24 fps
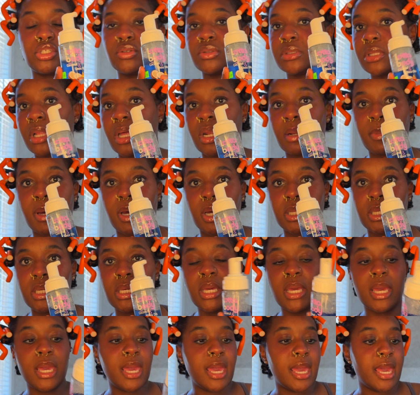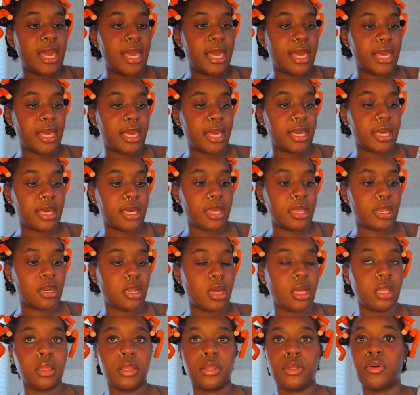used a lot of body and
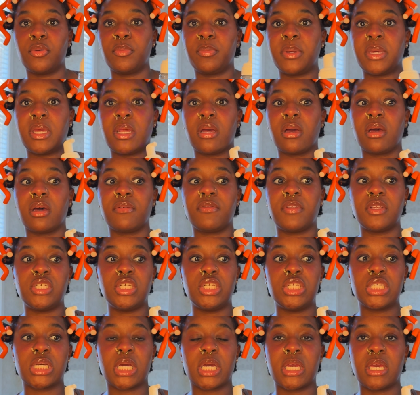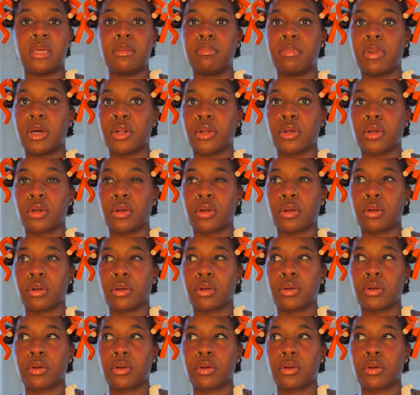a little bit of the TGIN butter